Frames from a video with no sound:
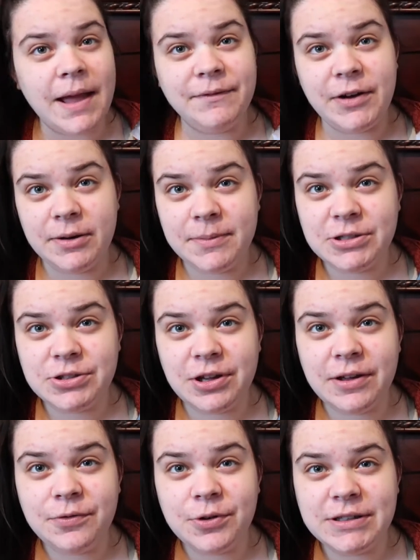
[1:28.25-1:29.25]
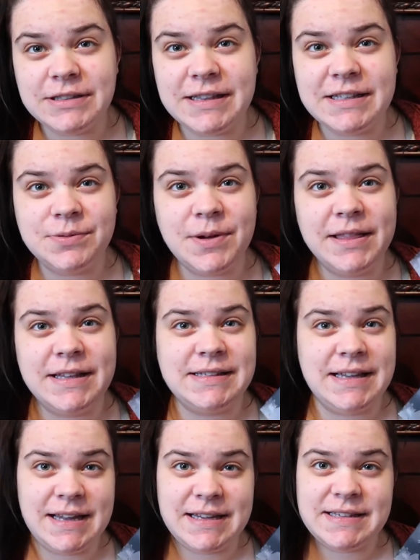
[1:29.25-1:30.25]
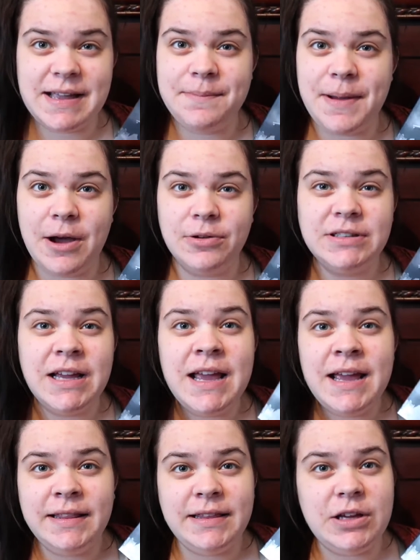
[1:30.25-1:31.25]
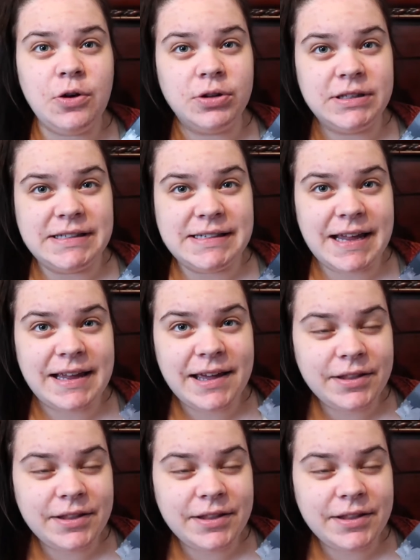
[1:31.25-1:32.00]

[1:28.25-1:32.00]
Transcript: I'm very much looking forward to this one. This is about the Golden State